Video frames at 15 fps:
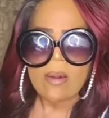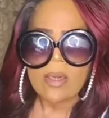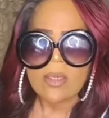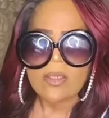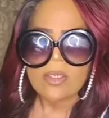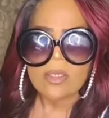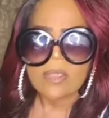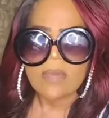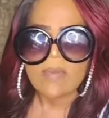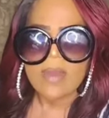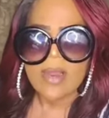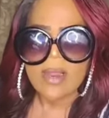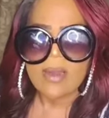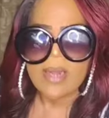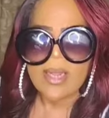I looked
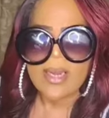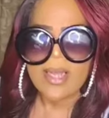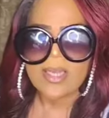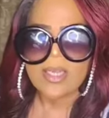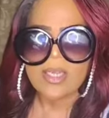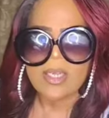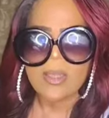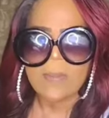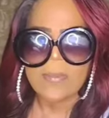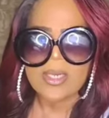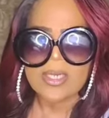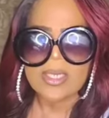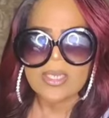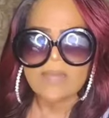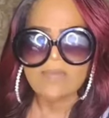around and I couldn't
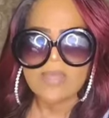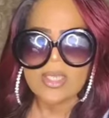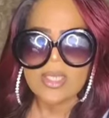believe